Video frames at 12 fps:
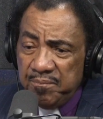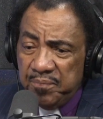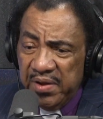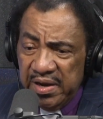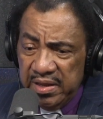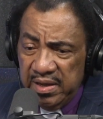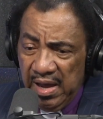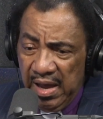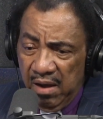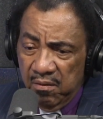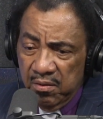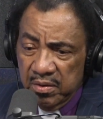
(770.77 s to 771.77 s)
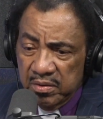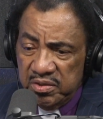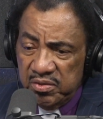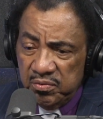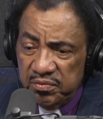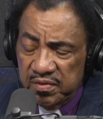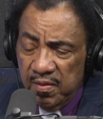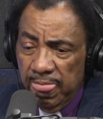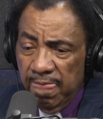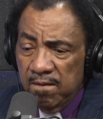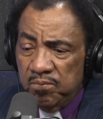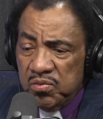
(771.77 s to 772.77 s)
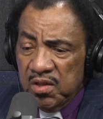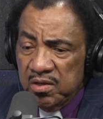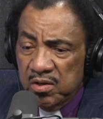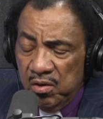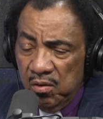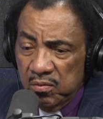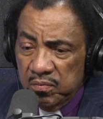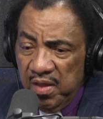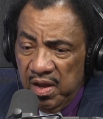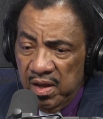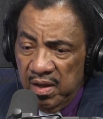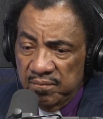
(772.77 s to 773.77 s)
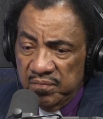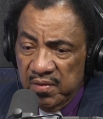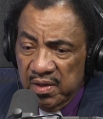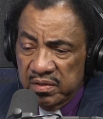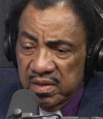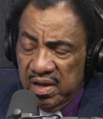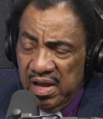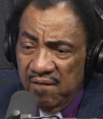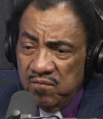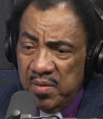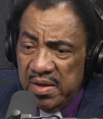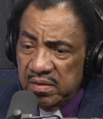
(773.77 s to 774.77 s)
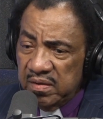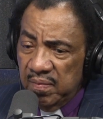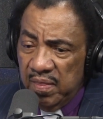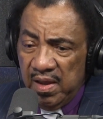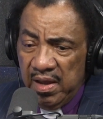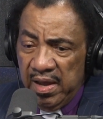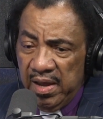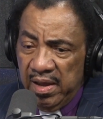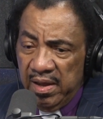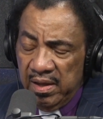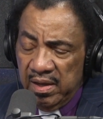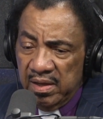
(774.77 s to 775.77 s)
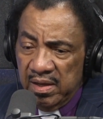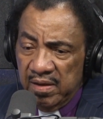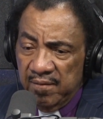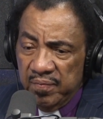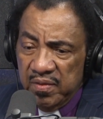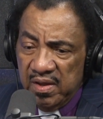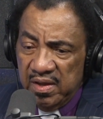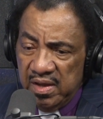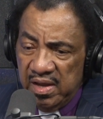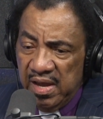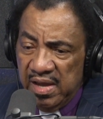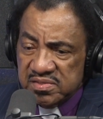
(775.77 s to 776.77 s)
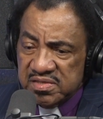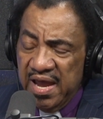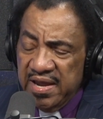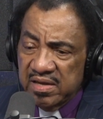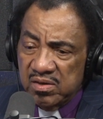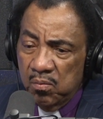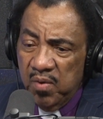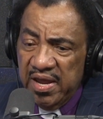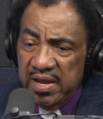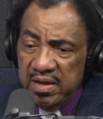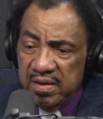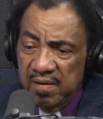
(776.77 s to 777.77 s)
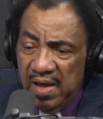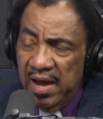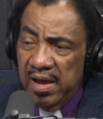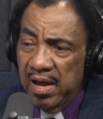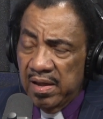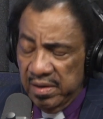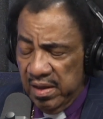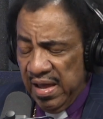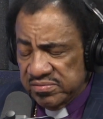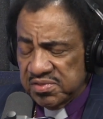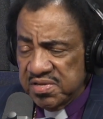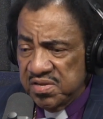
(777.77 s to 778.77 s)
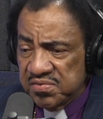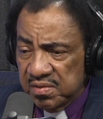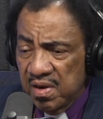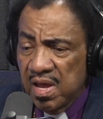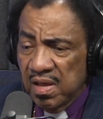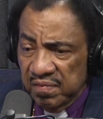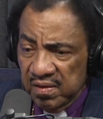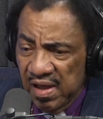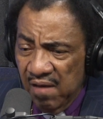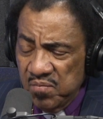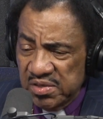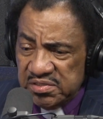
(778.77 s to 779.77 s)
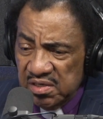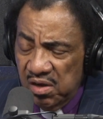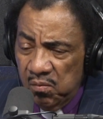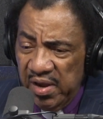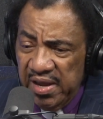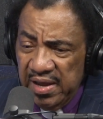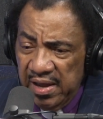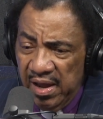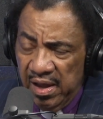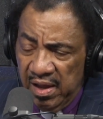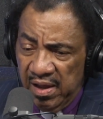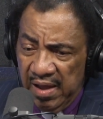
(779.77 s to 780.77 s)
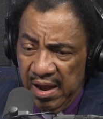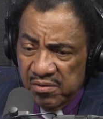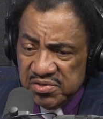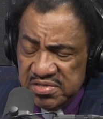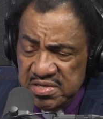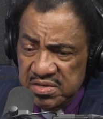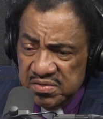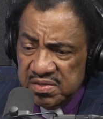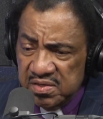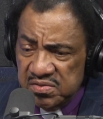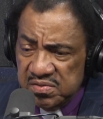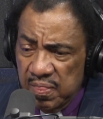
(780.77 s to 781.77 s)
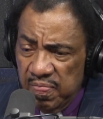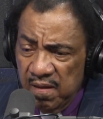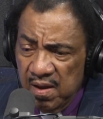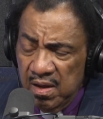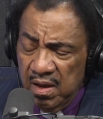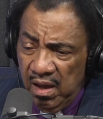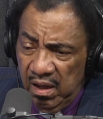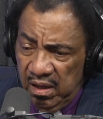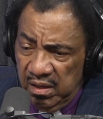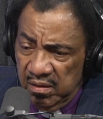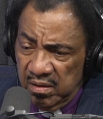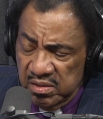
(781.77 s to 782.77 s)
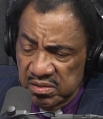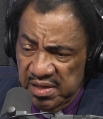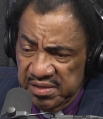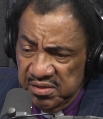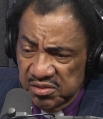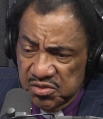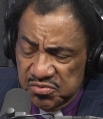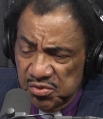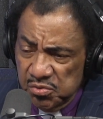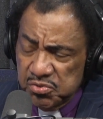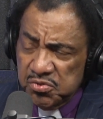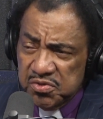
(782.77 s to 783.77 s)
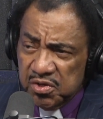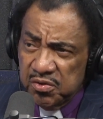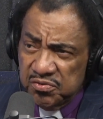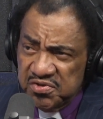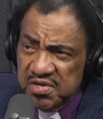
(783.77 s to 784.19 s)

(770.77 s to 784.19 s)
pity our youth. You know, the government has taken away, as a senior citizen, the government took away our senior citizen. They took the Social Security,